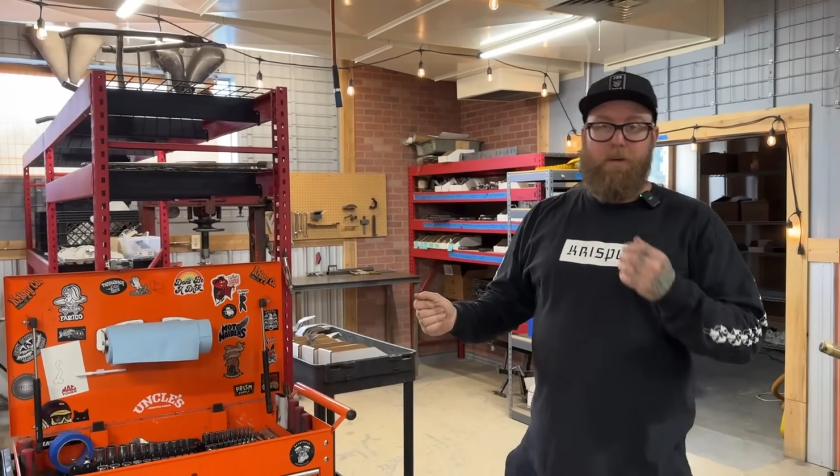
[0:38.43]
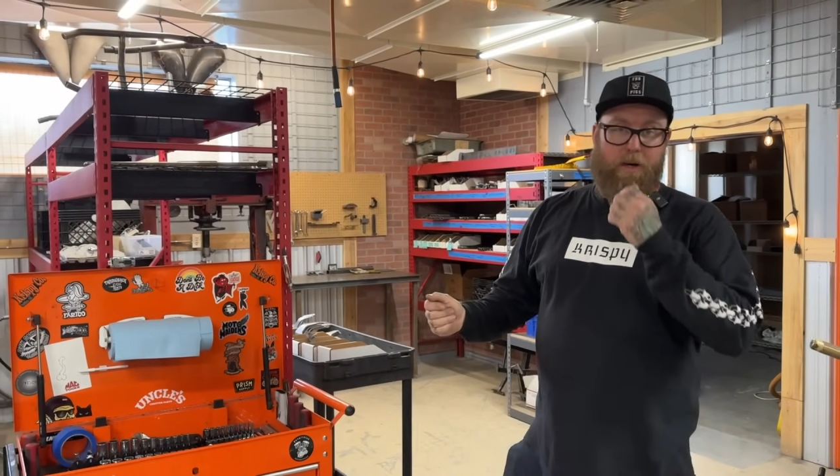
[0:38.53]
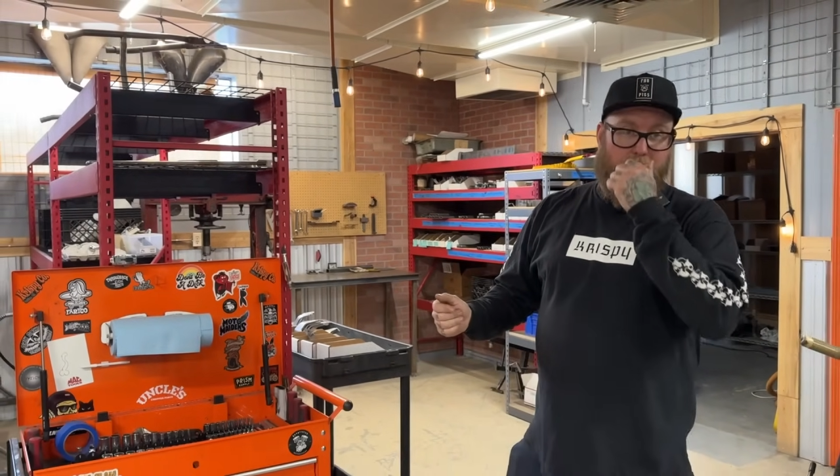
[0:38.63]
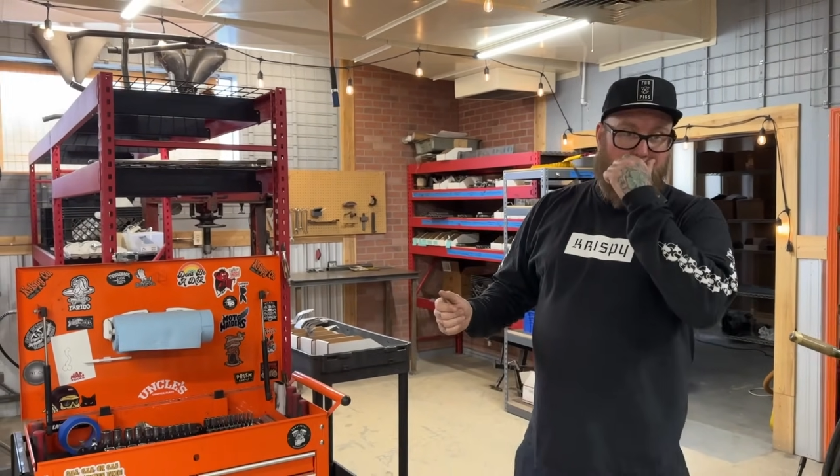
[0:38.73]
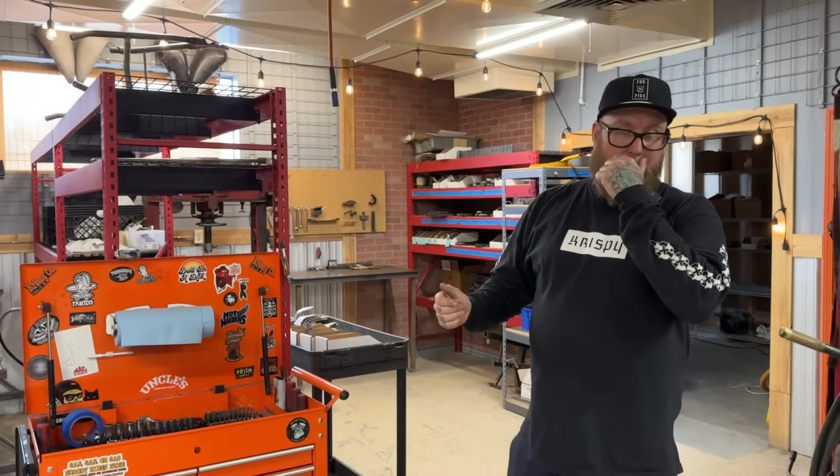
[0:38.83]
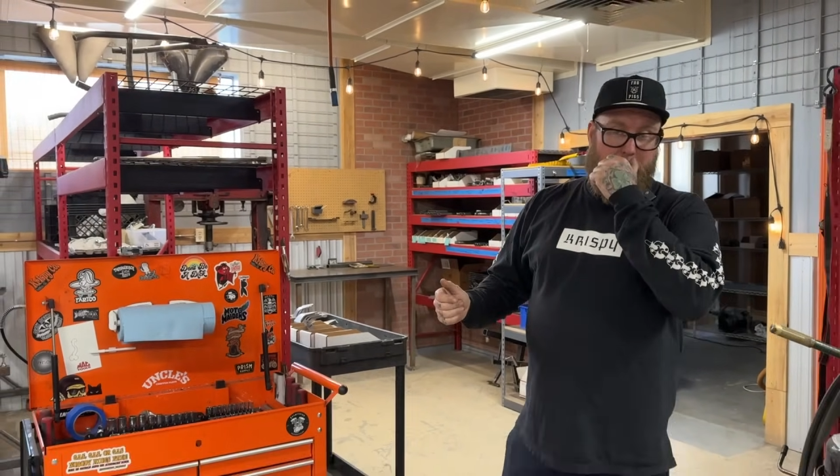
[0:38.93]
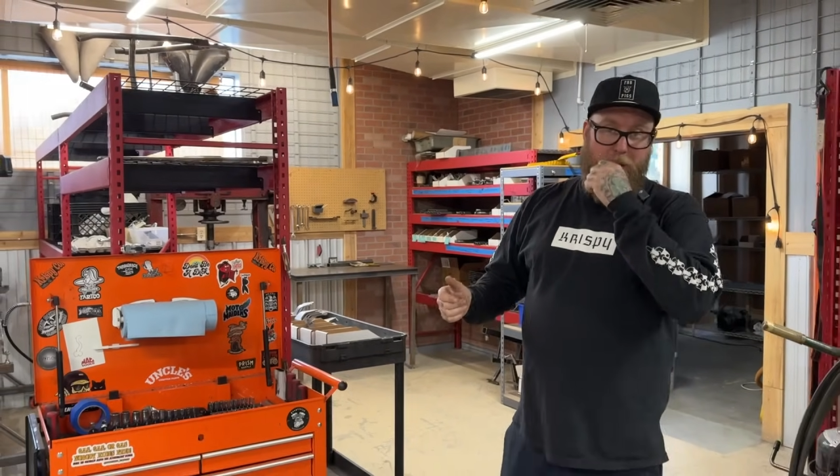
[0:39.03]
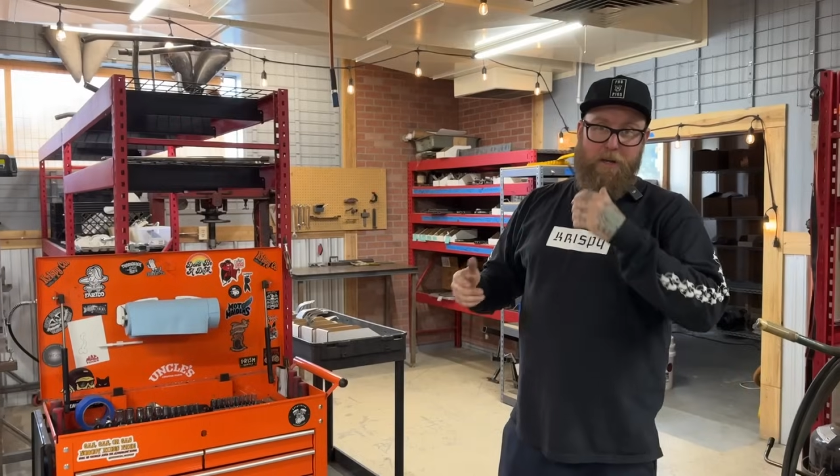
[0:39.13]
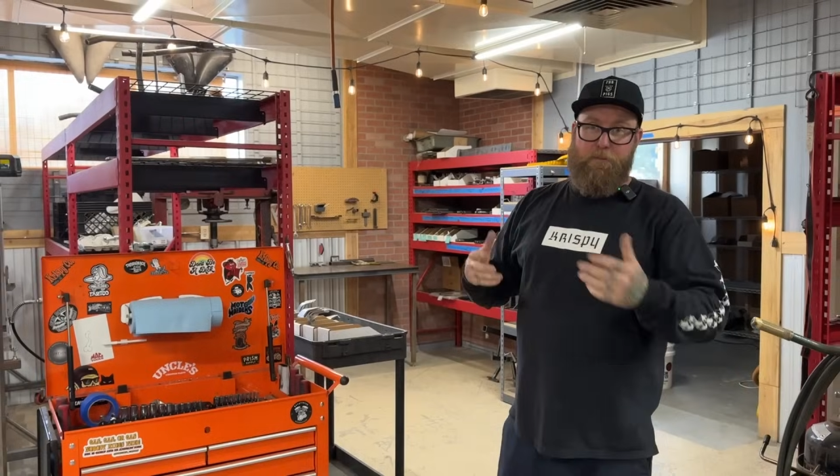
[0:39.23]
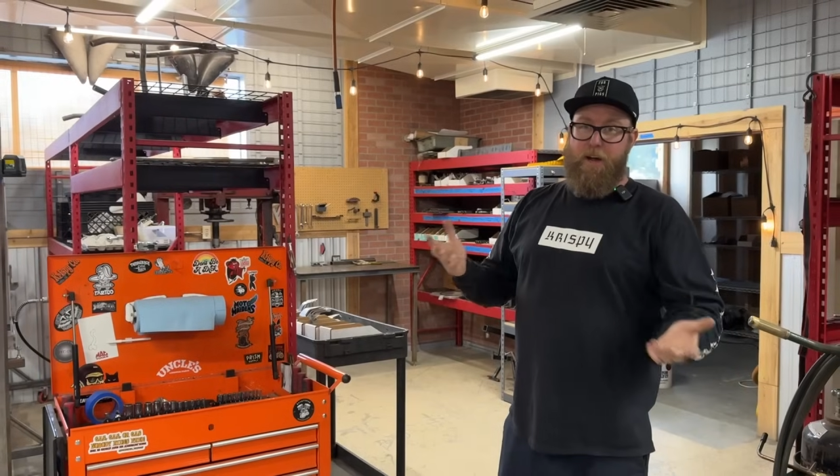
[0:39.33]

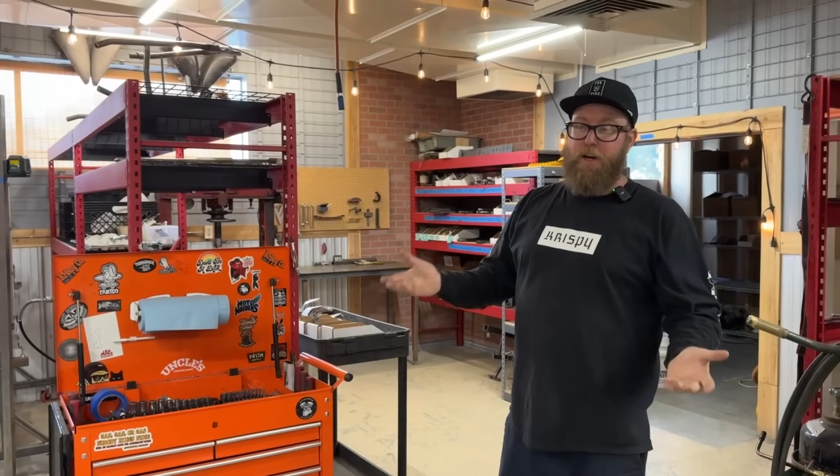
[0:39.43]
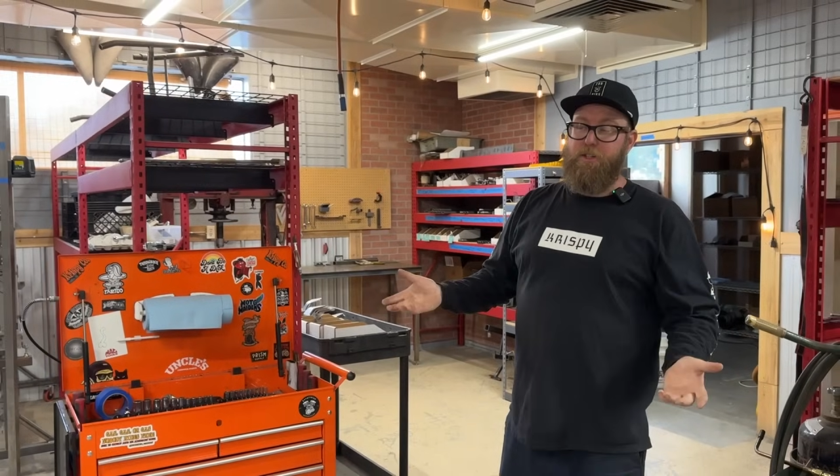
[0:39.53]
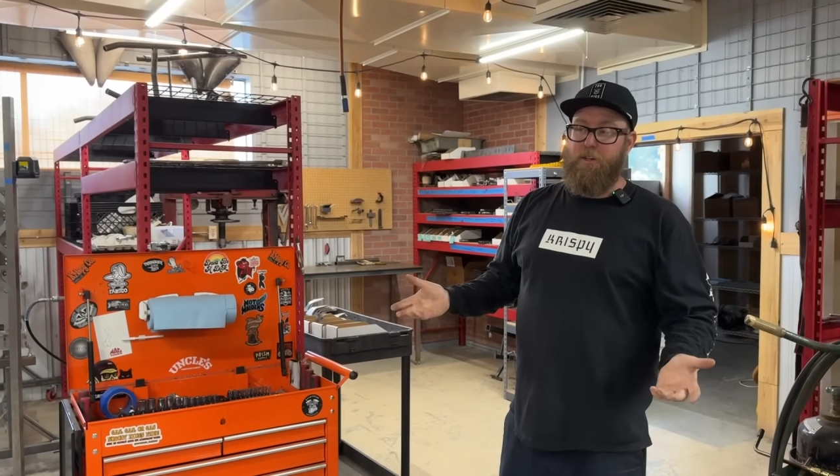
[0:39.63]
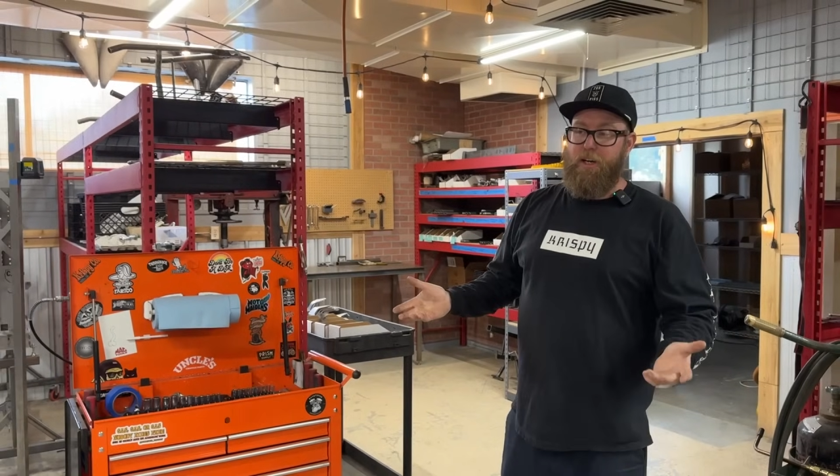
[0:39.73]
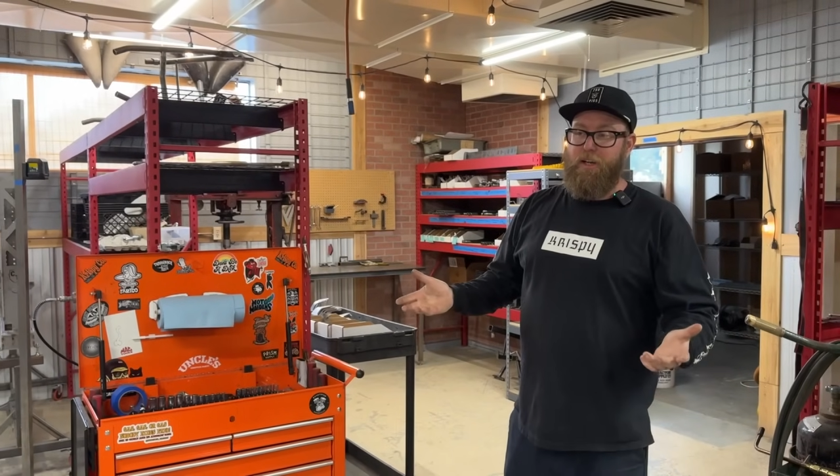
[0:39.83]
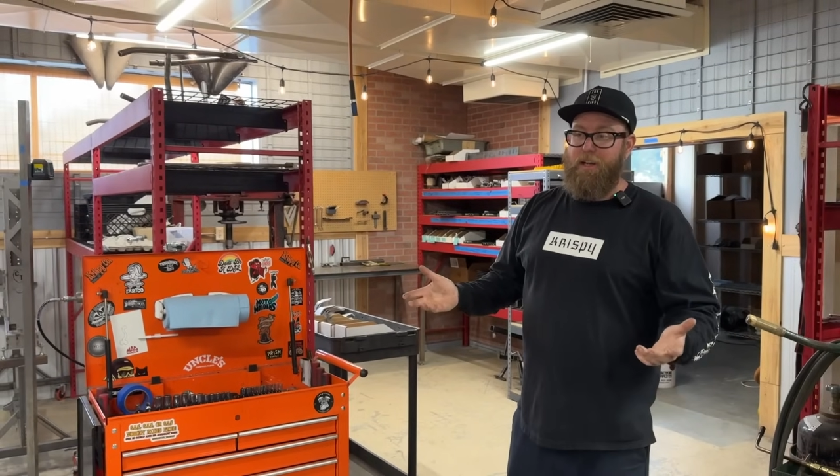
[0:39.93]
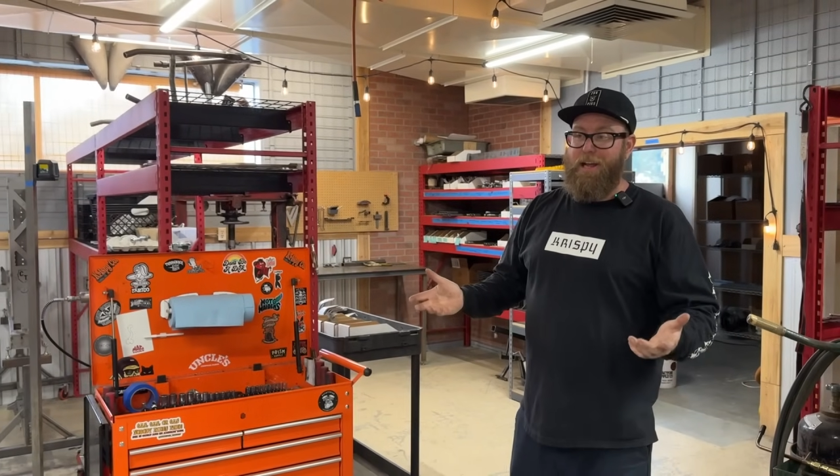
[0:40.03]
manufacturing